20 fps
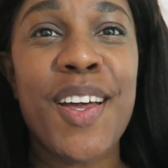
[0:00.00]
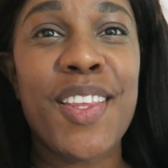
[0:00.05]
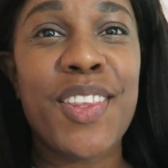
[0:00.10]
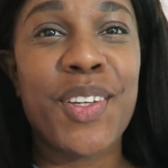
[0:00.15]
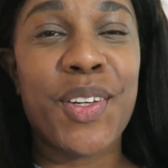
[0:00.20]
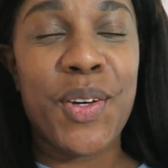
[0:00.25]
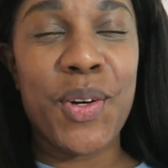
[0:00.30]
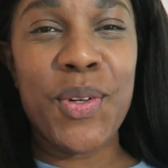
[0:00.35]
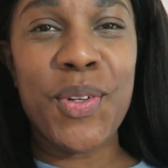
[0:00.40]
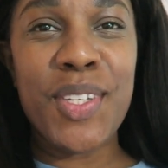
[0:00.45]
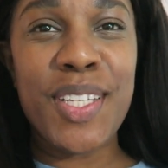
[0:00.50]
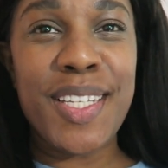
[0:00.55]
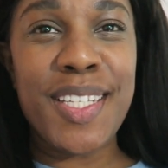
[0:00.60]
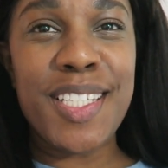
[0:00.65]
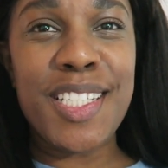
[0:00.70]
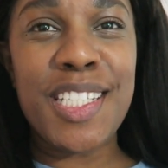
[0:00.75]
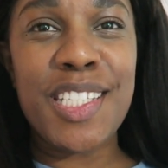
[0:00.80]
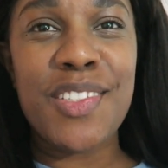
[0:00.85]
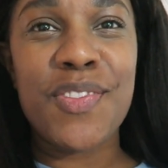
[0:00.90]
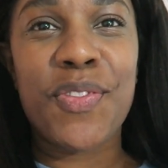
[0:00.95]
The goal
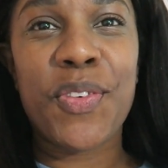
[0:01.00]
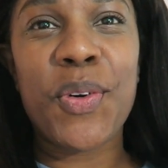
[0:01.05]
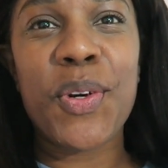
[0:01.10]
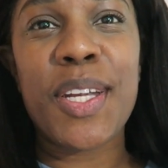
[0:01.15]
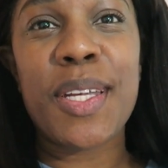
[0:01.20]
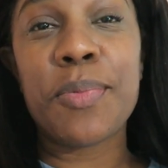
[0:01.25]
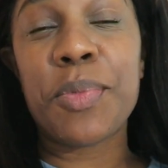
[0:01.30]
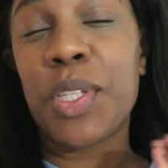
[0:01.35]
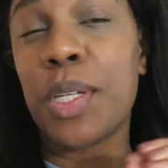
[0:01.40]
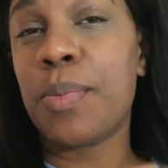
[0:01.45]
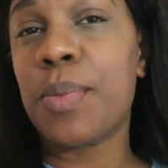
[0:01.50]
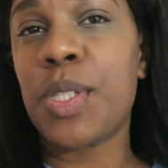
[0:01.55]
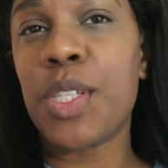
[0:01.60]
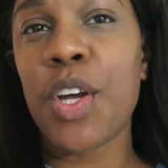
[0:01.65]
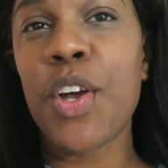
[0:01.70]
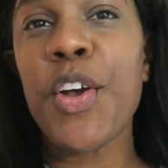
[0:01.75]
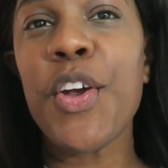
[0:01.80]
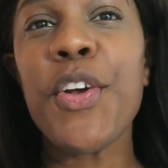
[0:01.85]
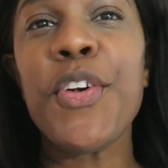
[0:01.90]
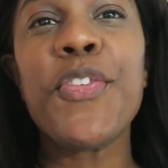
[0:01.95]
is for him to
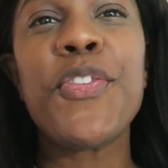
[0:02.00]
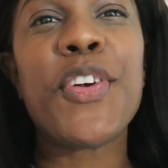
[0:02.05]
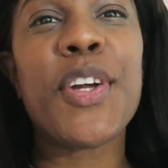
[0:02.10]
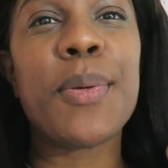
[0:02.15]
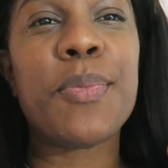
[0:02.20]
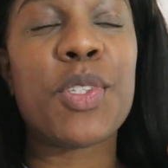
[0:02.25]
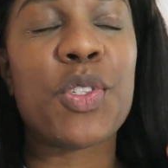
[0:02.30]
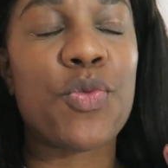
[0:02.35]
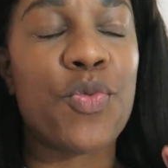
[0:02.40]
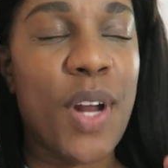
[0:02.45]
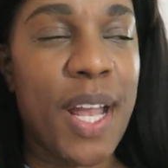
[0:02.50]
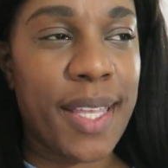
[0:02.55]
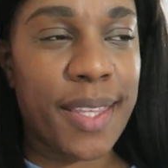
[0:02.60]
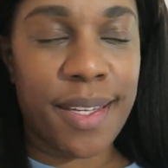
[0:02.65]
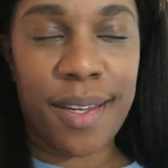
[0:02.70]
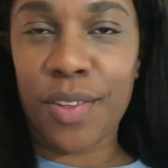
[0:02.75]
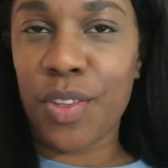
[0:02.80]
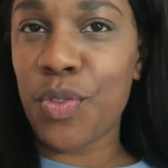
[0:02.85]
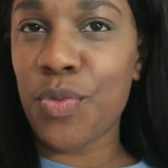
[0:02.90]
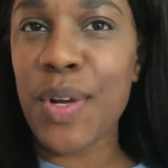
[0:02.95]
observe, for him to write
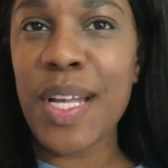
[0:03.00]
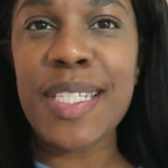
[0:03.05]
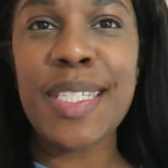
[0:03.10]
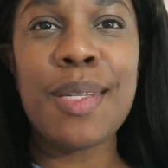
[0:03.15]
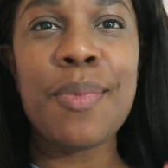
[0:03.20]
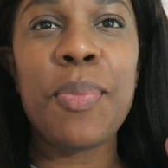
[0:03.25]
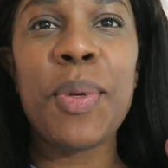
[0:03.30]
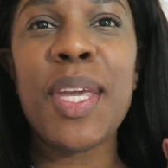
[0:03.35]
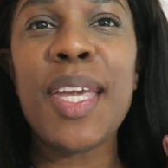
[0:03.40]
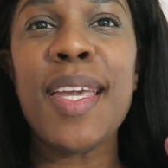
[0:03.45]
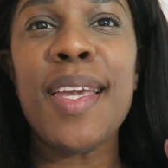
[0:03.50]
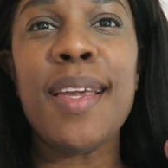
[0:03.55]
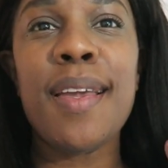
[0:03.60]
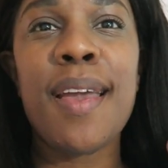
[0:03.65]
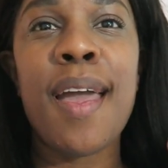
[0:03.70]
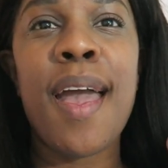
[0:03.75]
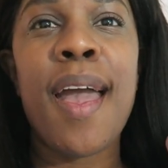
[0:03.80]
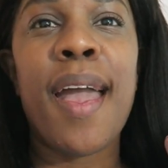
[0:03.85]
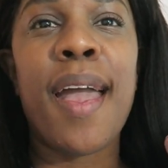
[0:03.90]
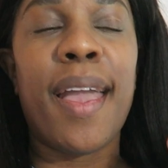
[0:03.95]
down the
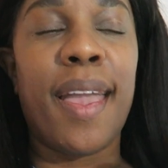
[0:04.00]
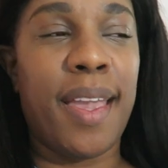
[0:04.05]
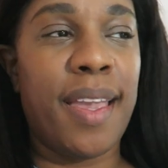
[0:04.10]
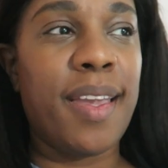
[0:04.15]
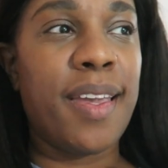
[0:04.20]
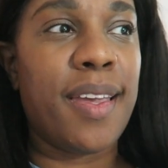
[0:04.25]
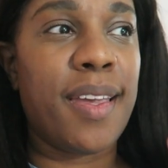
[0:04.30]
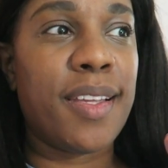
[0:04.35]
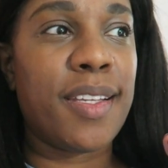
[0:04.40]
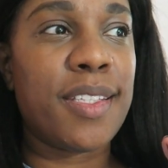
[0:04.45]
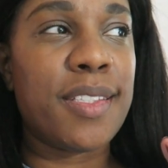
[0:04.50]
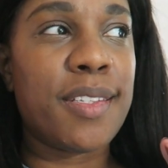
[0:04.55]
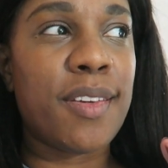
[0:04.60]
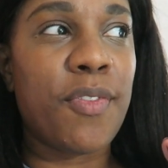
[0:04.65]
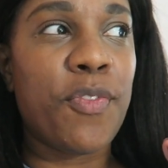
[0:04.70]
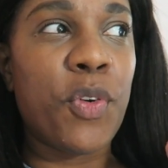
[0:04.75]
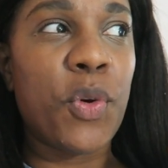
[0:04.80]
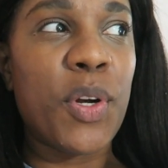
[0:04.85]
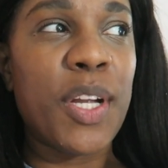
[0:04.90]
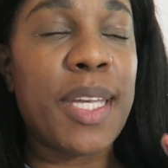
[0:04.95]
recipe, and
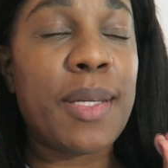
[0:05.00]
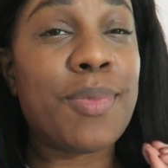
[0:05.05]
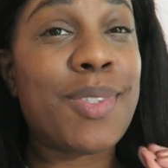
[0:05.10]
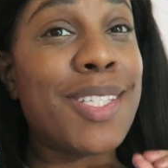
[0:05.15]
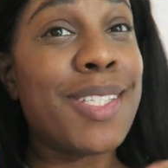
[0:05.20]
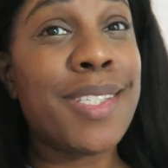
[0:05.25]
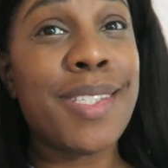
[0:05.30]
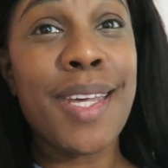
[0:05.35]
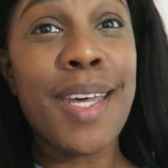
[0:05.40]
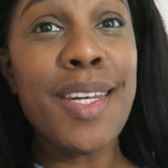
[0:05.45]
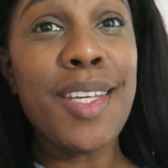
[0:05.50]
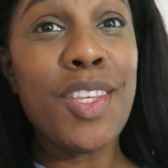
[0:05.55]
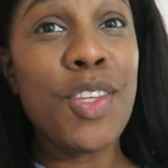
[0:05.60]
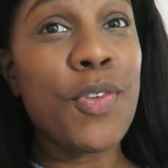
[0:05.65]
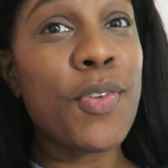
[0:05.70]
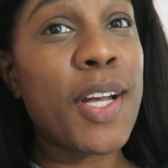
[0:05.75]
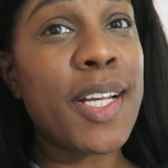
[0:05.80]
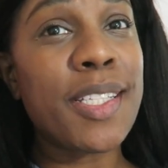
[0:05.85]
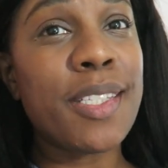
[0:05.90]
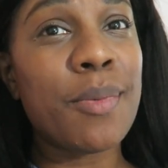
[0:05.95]
for him to study
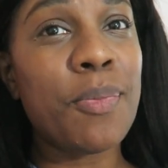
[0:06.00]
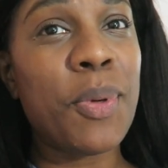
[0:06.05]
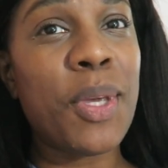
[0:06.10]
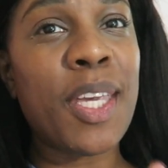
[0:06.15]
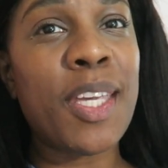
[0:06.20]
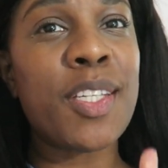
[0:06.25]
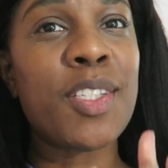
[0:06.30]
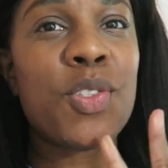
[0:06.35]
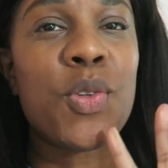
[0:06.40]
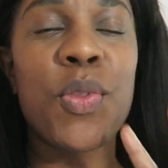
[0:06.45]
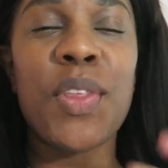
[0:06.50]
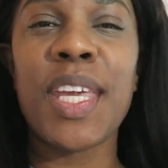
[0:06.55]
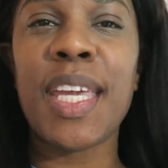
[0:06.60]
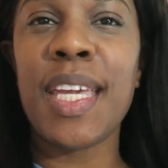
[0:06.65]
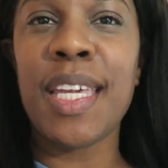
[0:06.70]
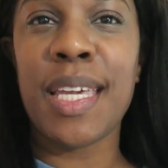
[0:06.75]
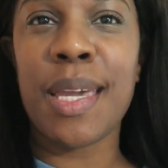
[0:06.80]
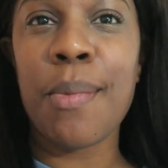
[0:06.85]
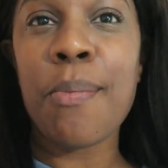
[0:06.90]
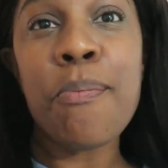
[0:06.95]
the recipe so that
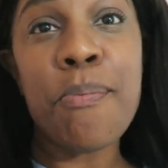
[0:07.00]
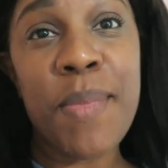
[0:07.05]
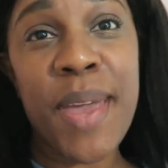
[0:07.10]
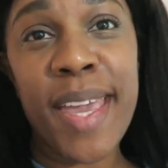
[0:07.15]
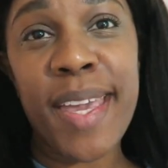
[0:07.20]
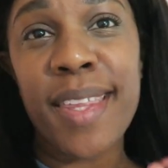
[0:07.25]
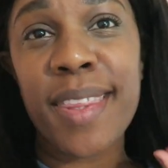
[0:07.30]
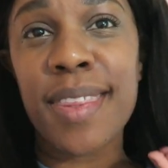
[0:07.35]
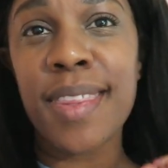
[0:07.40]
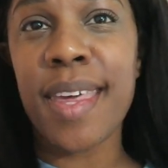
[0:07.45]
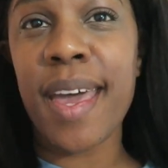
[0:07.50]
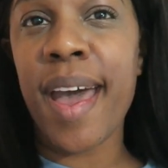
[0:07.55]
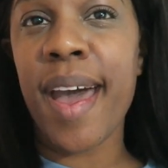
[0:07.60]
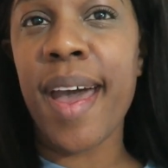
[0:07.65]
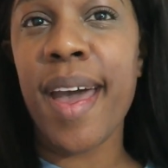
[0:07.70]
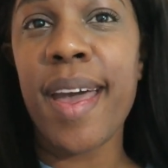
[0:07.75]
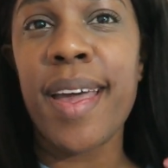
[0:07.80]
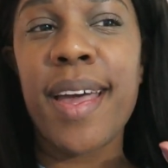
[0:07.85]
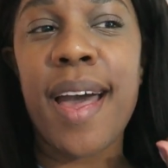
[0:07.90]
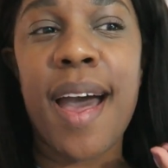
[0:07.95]
he can make
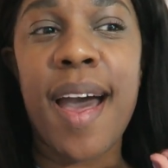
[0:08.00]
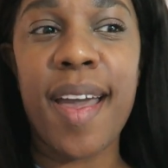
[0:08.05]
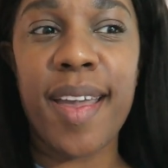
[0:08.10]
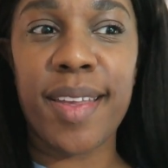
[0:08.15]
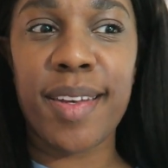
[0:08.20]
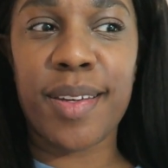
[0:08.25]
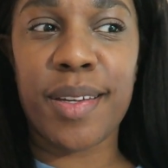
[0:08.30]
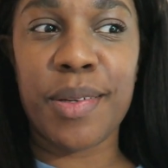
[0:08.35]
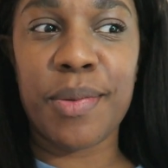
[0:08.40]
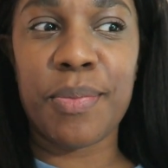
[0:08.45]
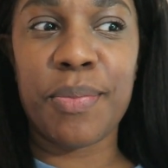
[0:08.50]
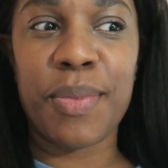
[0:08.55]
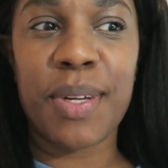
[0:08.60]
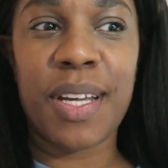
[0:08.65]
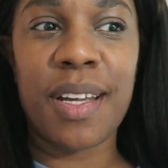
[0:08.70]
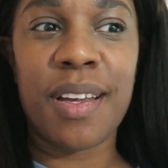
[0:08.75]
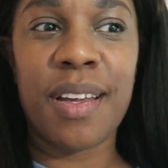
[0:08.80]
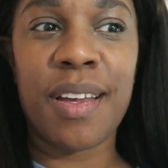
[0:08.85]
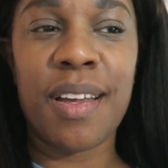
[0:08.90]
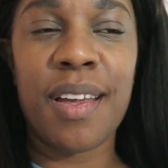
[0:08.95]
that item,